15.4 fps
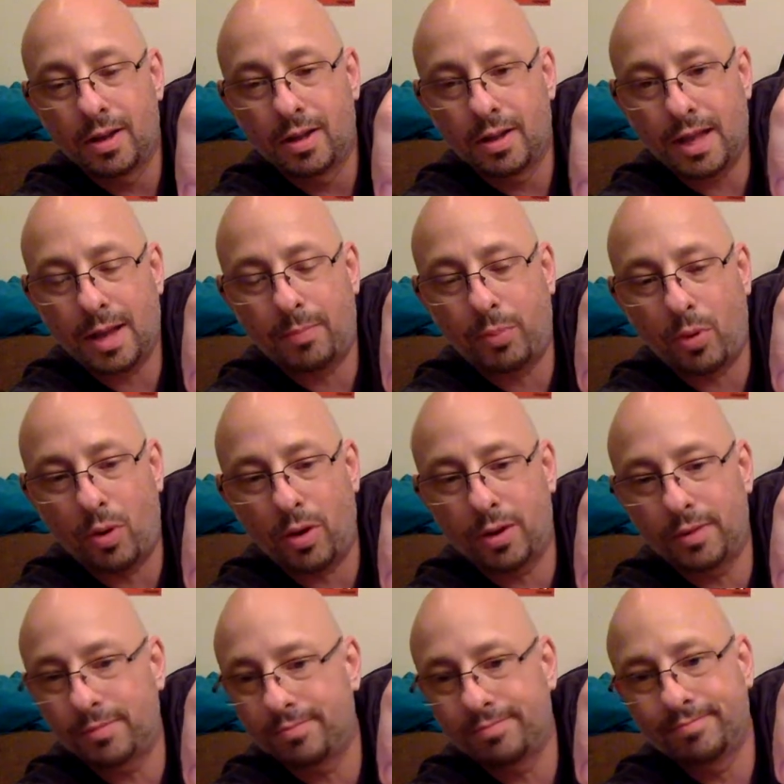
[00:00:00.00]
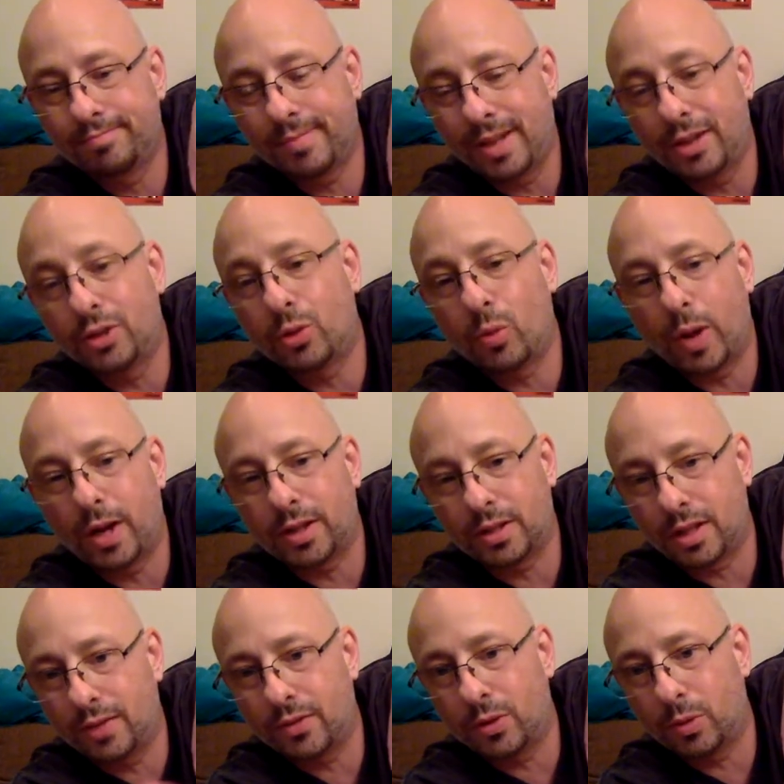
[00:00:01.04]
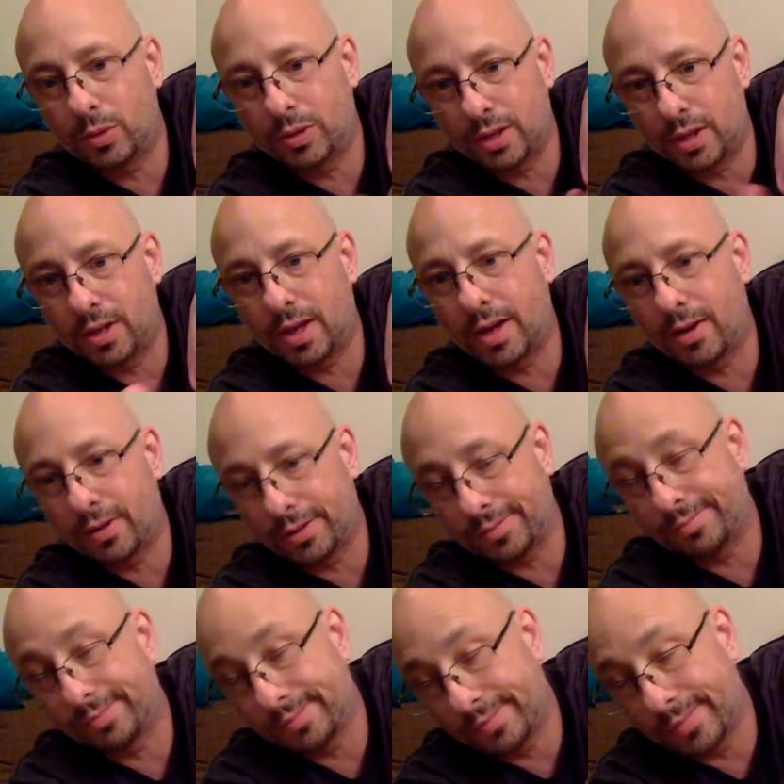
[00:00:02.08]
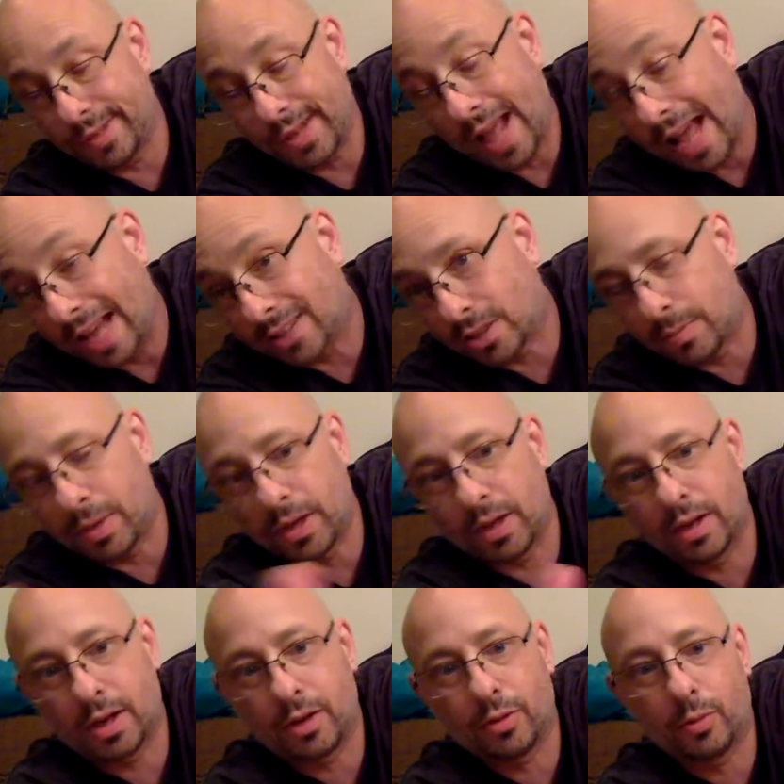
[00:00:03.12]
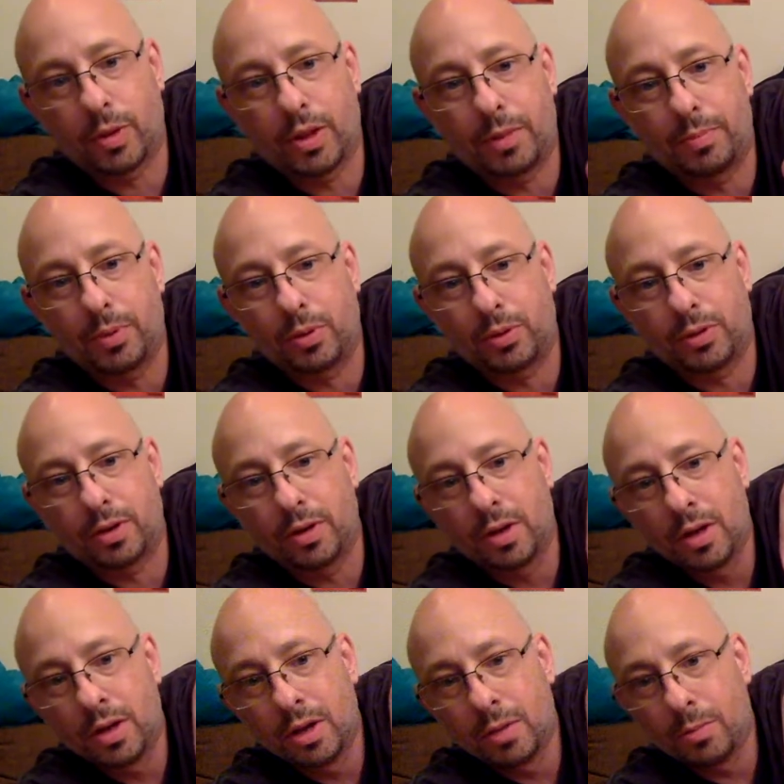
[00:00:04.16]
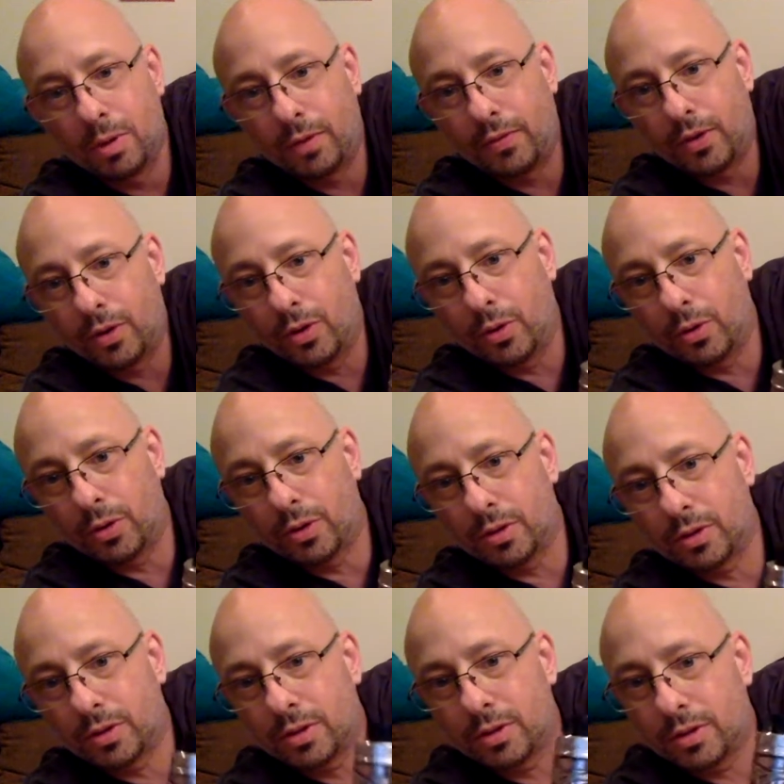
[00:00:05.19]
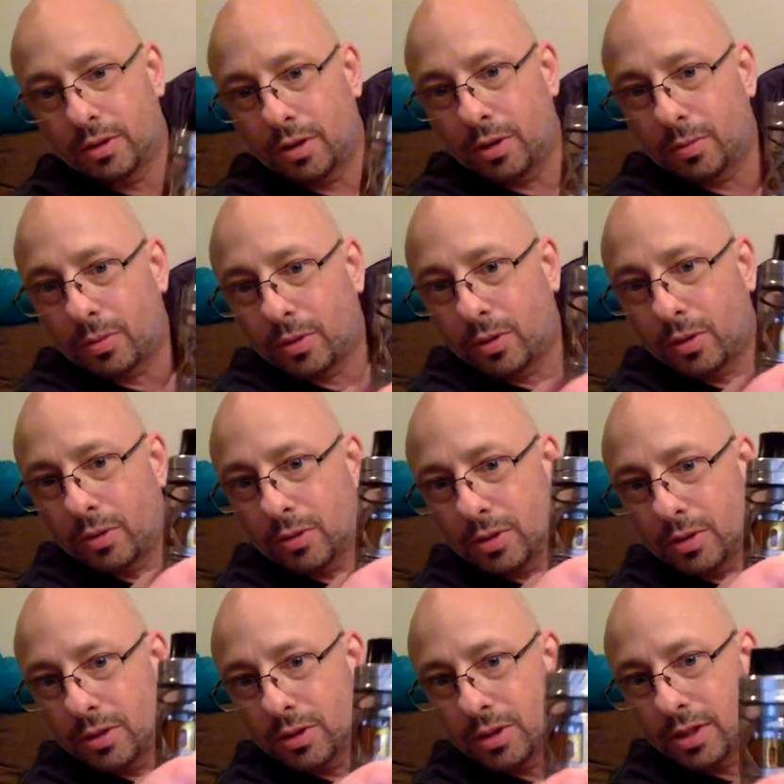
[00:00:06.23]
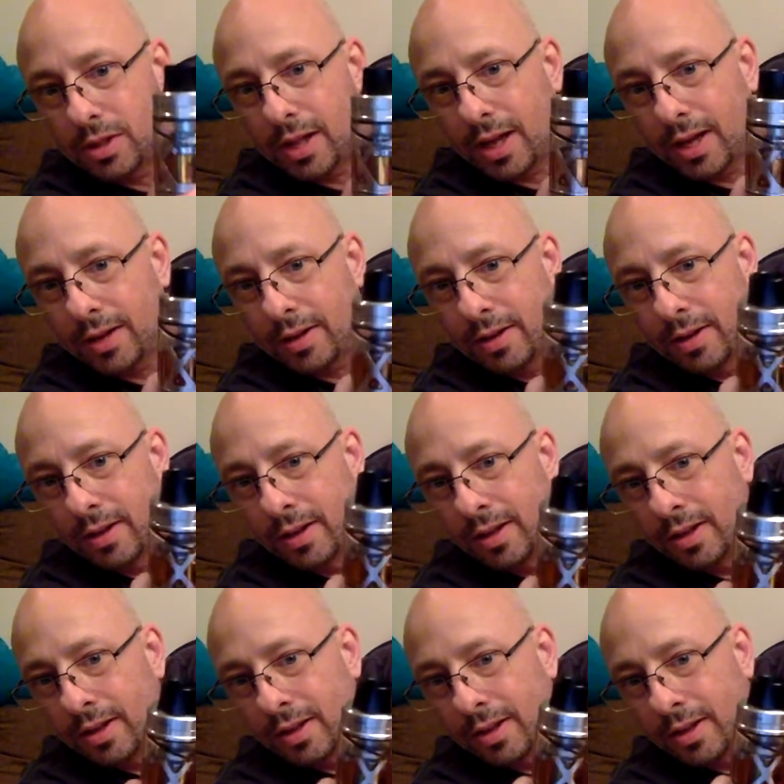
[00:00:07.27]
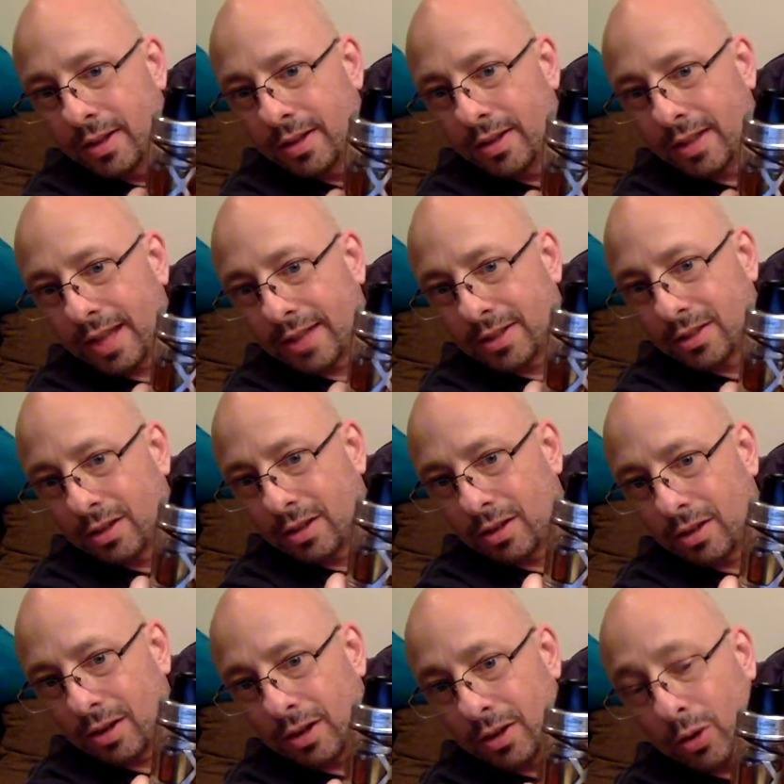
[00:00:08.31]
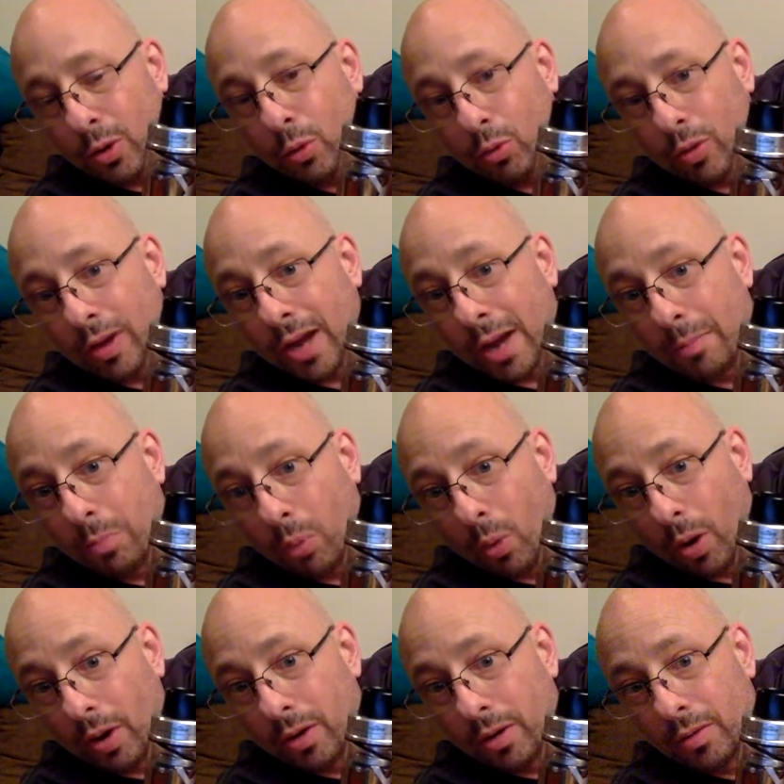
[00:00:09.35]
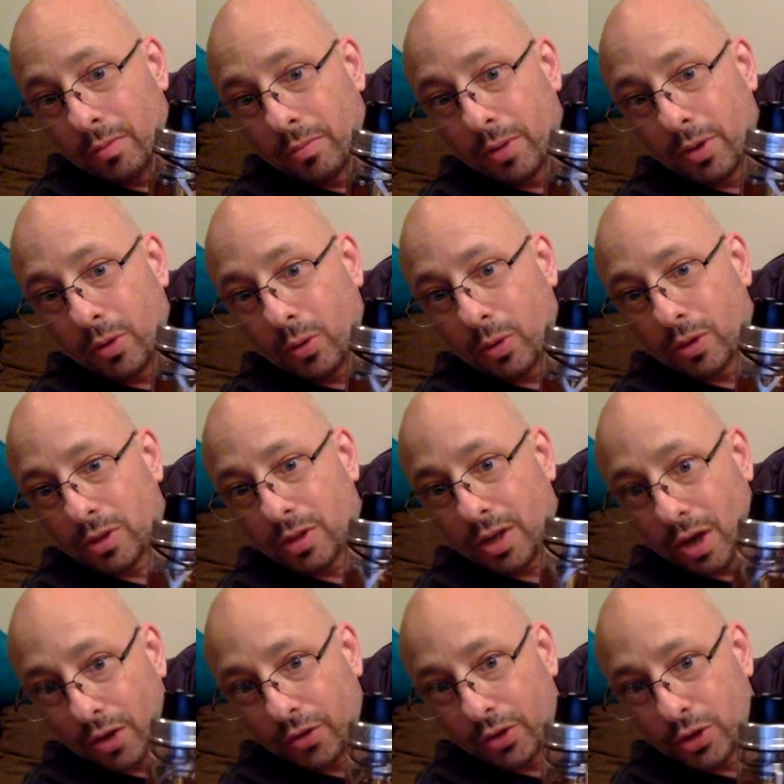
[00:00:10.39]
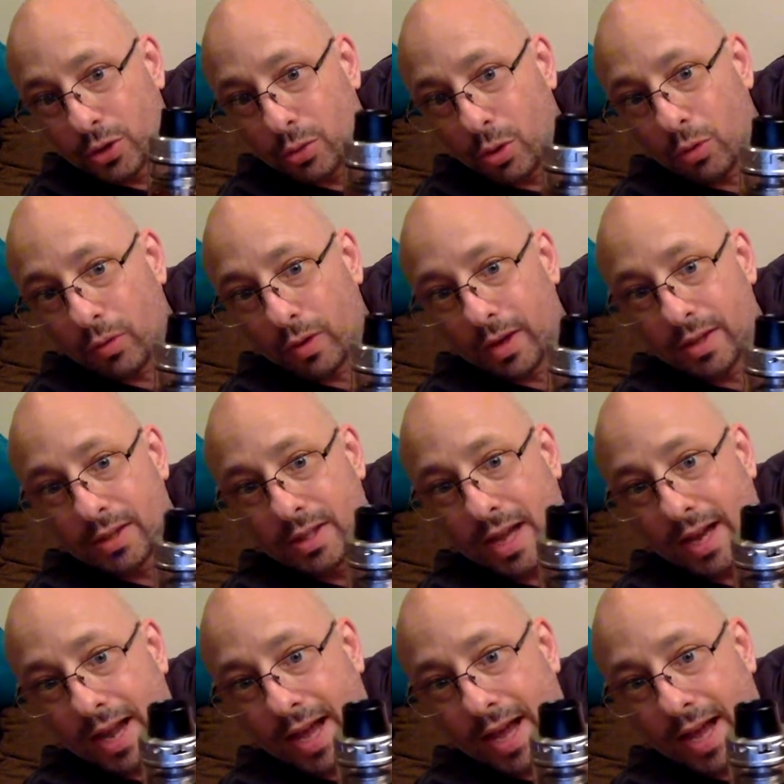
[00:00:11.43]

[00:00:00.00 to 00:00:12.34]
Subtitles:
that part is a waste, even though it's in there, and it has to be in there the way they built it. But if you notice up close, you see that? That's an O-ring I bought, because the other two O-rings that